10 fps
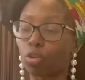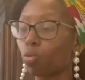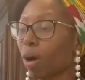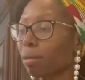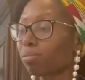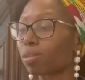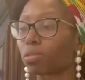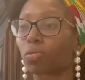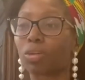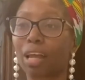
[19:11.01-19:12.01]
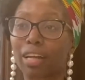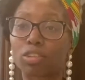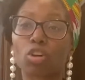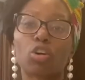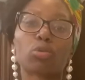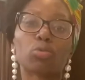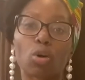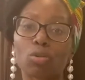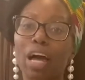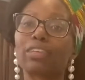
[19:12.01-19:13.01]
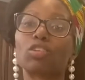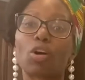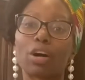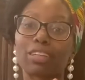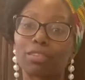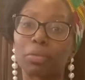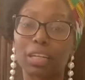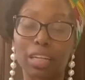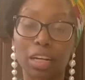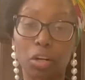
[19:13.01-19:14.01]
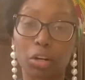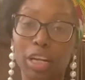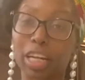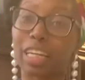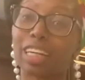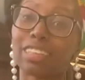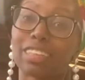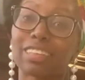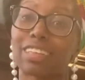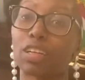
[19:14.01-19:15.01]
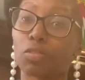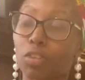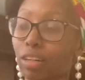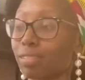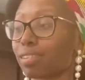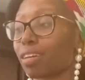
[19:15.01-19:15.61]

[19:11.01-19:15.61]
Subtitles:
You wipe something with Lysol, you know Lysol has been there, okay? That's just the difference.